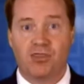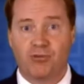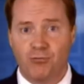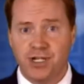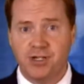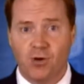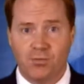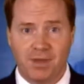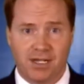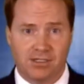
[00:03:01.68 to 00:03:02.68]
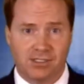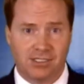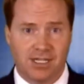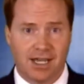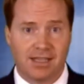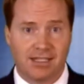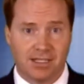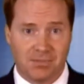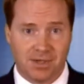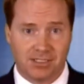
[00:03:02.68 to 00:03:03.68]
3 gold medals at the
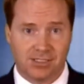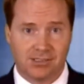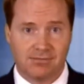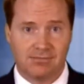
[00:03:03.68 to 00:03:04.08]
Olympics.